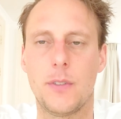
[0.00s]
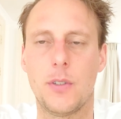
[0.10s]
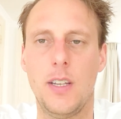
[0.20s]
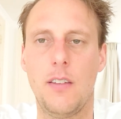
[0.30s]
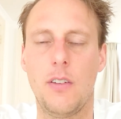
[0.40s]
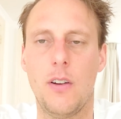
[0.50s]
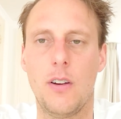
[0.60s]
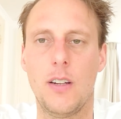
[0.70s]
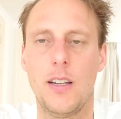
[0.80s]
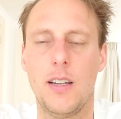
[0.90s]
So these
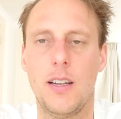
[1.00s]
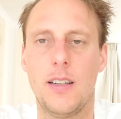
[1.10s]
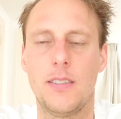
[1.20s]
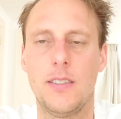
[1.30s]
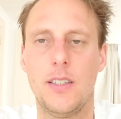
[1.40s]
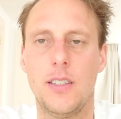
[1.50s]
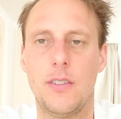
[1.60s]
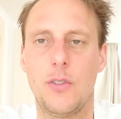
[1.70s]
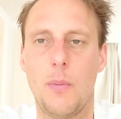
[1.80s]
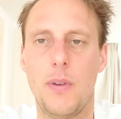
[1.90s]
are
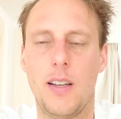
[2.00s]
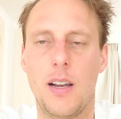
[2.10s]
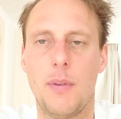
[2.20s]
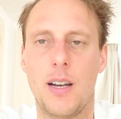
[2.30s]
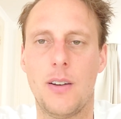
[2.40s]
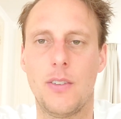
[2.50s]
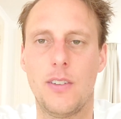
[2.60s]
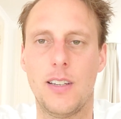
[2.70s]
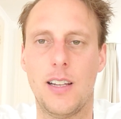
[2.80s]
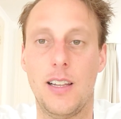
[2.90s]
the topic
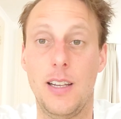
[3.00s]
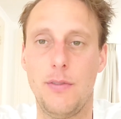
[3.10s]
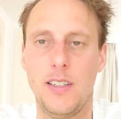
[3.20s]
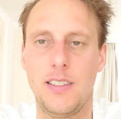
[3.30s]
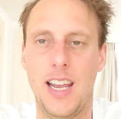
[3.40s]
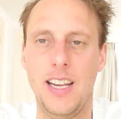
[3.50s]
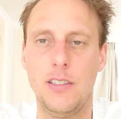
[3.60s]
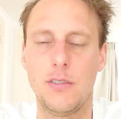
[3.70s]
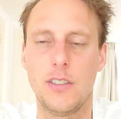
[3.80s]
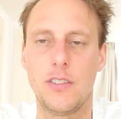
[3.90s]
about living
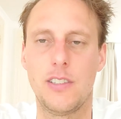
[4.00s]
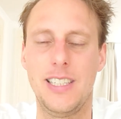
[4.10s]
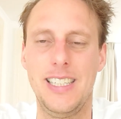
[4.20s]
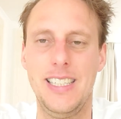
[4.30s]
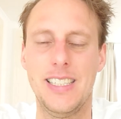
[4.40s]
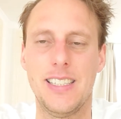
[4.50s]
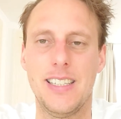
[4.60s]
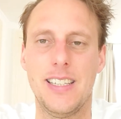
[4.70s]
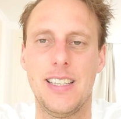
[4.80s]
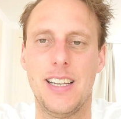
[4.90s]
dangerously
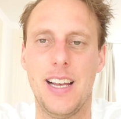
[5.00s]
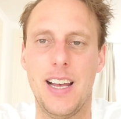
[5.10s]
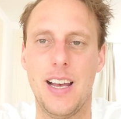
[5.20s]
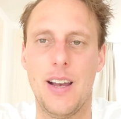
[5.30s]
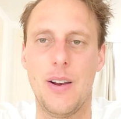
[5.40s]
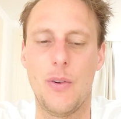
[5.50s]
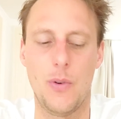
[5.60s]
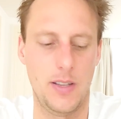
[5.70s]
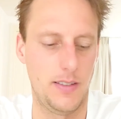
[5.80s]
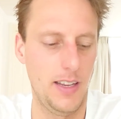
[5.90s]

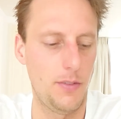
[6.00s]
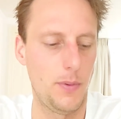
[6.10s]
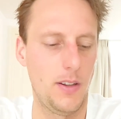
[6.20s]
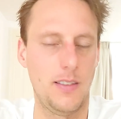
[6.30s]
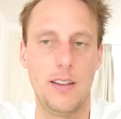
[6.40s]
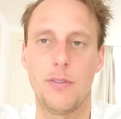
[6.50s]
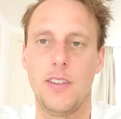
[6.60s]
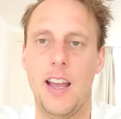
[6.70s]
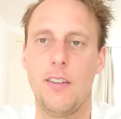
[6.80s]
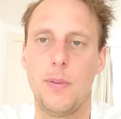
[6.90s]
with the
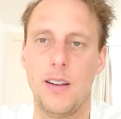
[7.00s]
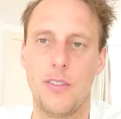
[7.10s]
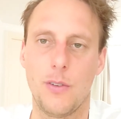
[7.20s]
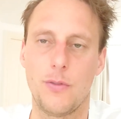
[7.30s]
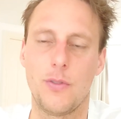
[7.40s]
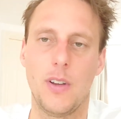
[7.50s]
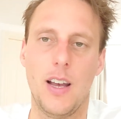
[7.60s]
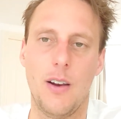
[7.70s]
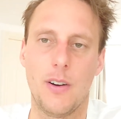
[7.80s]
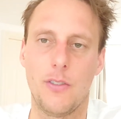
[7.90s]
different aspects of
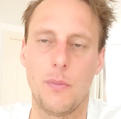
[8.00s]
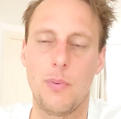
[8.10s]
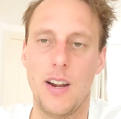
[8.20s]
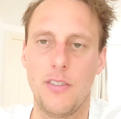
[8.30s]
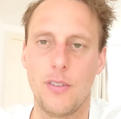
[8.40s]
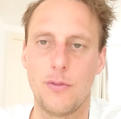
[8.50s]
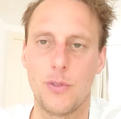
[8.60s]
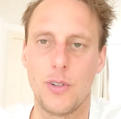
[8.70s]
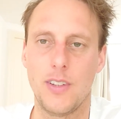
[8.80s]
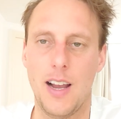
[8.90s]
our suppression
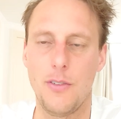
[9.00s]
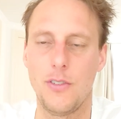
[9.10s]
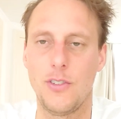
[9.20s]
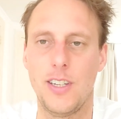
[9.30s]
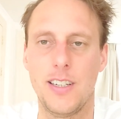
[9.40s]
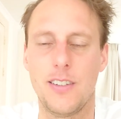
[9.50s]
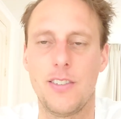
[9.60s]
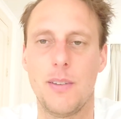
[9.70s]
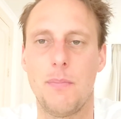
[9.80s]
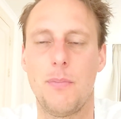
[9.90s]
for thousand
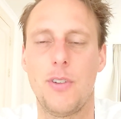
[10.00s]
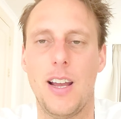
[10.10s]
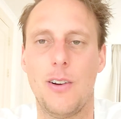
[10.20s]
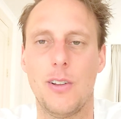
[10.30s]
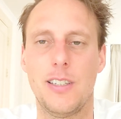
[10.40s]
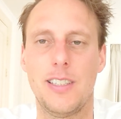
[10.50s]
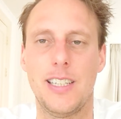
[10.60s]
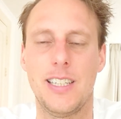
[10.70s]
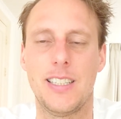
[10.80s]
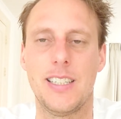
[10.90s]
years and
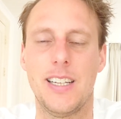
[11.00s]
psychological